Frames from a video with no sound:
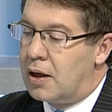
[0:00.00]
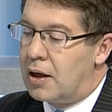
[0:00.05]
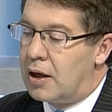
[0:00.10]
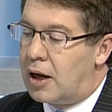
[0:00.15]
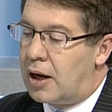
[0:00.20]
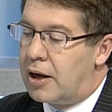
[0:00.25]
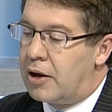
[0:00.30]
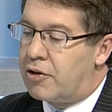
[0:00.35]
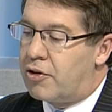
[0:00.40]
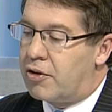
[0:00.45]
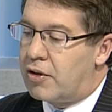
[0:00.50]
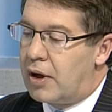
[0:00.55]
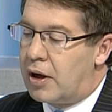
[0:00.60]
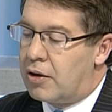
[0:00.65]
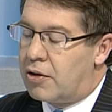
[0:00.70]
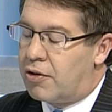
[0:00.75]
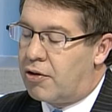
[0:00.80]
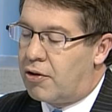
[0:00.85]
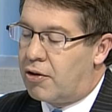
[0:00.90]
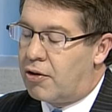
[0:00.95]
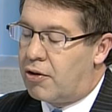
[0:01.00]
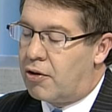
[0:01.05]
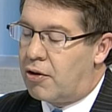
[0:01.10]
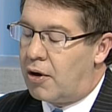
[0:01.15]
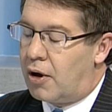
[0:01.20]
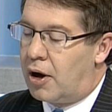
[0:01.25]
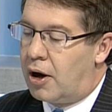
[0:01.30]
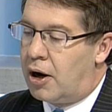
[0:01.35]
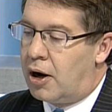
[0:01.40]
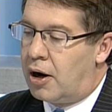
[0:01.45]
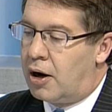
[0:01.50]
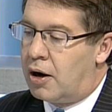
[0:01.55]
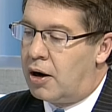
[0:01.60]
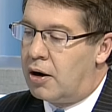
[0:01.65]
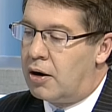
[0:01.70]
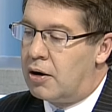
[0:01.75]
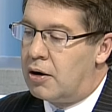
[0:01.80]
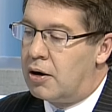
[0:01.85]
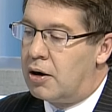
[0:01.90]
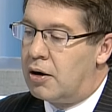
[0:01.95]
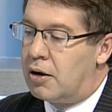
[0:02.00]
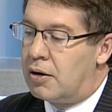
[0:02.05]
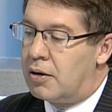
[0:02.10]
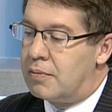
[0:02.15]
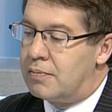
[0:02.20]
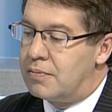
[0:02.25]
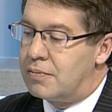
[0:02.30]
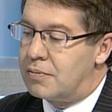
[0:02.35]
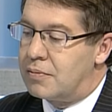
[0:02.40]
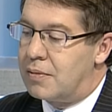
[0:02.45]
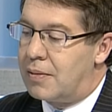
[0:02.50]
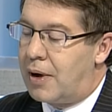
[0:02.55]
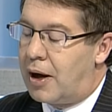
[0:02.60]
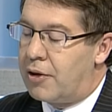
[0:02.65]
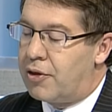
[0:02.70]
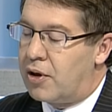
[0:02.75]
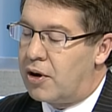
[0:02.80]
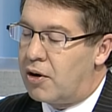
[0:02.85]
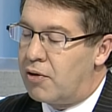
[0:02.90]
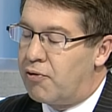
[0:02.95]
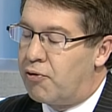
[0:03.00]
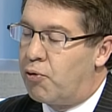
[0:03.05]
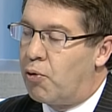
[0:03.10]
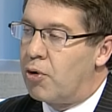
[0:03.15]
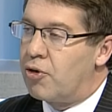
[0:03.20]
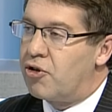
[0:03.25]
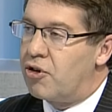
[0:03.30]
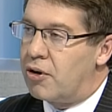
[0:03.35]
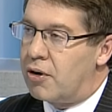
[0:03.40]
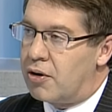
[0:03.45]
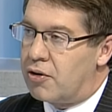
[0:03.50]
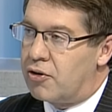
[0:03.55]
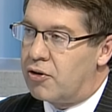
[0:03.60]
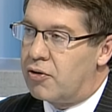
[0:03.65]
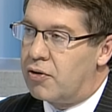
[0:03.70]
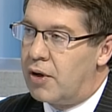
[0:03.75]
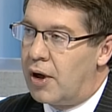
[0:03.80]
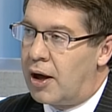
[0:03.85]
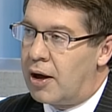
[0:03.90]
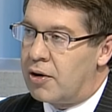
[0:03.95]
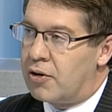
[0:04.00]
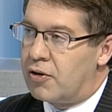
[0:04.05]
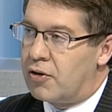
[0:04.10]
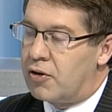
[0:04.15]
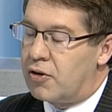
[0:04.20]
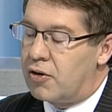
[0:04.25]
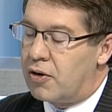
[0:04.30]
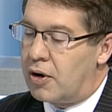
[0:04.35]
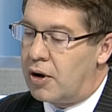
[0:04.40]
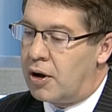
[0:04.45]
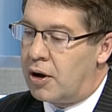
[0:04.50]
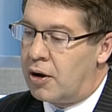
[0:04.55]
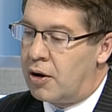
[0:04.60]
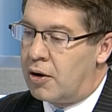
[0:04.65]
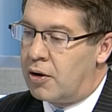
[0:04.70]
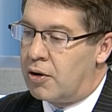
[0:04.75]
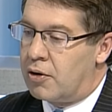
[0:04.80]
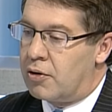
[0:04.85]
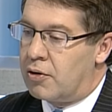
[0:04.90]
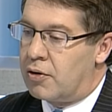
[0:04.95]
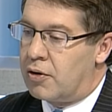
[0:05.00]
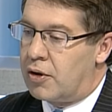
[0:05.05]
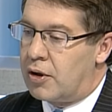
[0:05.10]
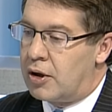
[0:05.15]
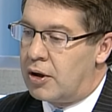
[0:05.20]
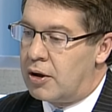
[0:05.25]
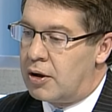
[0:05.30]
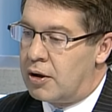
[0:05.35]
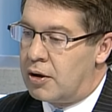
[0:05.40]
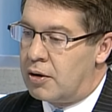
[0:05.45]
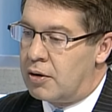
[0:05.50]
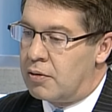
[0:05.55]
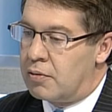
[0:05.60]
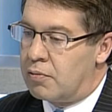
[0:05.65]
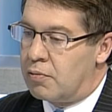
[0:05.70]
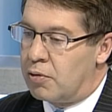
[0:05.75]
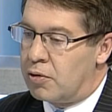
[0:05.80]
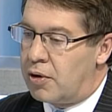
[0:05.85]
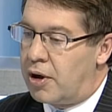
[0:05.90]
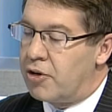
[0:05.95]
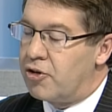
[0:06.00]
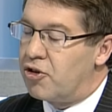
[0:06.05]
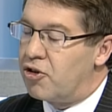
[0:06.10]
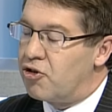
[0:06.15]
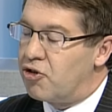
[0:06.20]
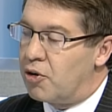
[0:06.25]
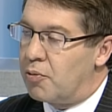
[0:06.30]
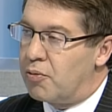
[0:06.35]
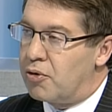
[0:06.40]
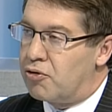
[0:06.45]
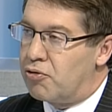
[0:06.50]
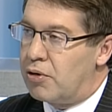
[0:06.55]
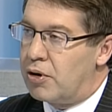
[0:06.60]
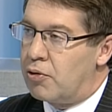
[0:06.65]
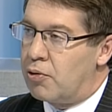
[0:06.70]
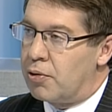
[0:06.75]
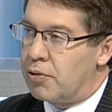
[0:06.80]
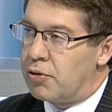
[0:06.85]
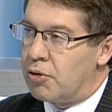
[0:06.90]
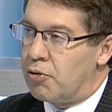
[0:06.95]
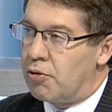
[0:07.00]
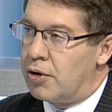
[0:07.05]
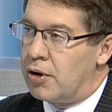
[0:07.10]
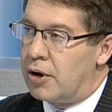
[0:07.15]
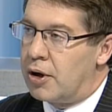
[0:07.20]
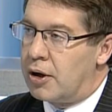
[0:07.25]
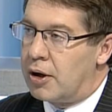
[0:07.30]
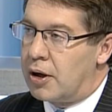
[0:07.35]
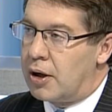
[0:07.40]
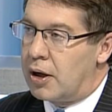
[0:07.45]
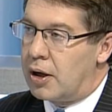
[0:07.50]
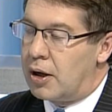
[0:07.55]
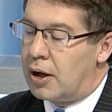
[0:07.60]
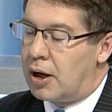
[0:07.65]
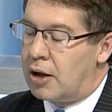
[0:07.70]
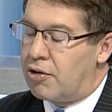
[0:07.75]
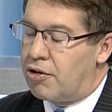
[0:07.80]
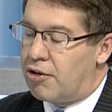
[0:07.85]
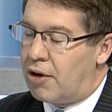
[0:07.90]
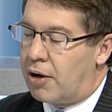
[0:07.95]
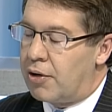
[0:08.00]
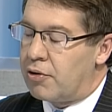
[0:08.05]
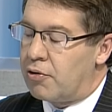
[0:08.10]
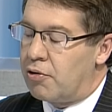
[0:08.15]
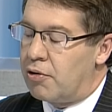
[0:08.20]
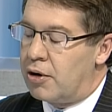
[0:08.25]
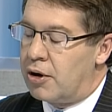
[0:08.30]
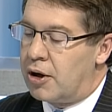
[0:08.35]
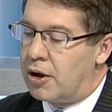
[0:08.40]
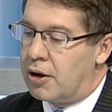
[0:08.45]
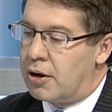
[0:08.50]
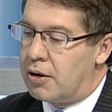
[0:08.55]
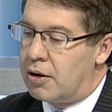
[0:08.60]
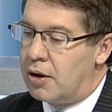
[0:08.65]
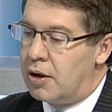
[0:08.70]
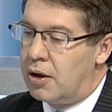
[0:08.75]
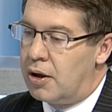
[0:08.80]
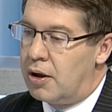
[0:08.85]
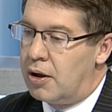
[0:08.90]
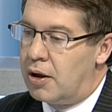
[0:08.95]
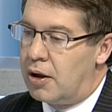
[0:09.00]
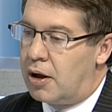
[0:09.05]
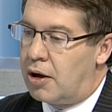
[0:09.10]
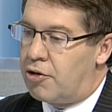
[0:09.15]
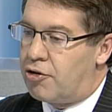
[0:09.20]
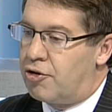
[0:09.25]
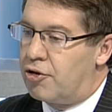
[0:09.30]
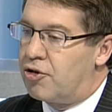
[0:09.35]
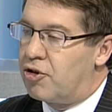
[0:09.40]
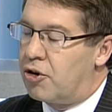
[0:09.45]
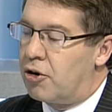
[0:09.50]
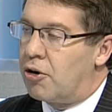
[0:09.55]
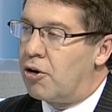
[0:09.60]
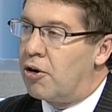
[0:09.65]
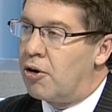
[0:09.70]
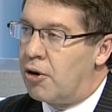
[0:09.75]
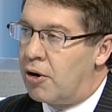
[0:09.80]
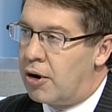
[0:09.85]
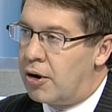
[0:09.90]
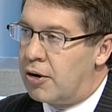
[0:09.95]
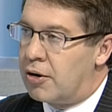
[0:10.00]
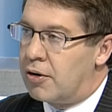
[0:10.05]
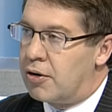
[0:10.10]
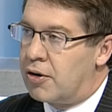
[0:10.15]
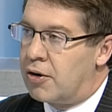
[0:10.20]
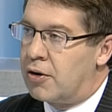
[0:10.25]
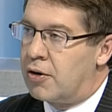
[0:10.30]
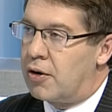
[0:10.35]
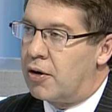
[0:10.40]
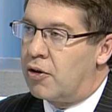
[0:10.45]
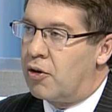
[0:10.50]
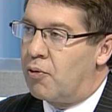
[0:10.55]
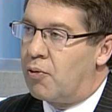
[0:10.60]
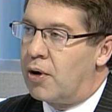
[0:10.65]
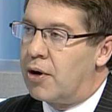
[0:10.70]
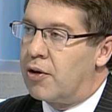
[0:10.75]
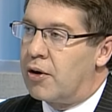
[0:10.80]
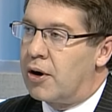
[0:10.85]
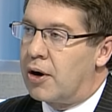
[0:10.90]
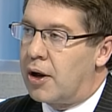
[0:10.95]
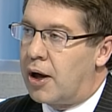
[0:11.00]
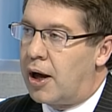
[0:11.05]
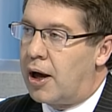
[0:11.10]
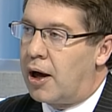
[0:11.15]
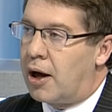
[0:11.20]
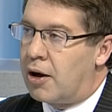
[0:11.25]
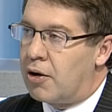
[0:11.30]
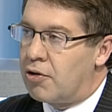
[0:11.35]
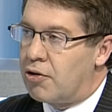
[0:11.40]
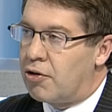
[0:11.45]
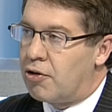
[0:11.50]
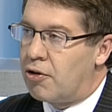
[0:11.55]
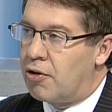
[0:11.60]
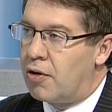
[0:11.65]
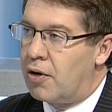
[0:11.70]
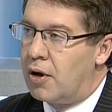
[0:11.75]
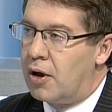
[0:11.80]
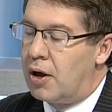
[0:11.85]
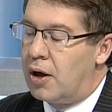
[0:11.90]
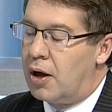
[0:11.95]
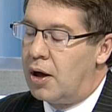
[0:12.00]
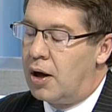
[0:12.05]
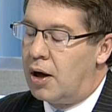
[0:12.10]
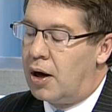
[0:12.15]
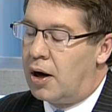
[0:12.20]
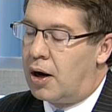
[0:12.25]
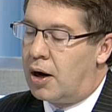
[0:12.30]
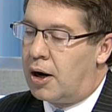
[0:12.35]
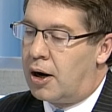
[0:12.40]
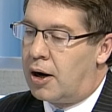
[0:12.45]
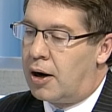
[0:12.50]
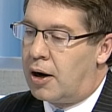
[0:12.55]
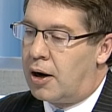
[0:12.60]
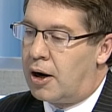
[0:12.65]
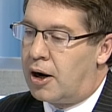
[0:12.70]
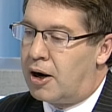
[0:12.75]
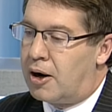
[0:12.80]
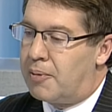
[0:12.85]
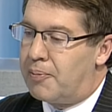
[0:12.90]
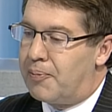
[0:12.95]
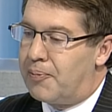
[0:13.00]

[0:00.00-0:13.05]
it's I think unfortunate that the relationship between North Korea and South Korea has deteriorated in the way that it has. I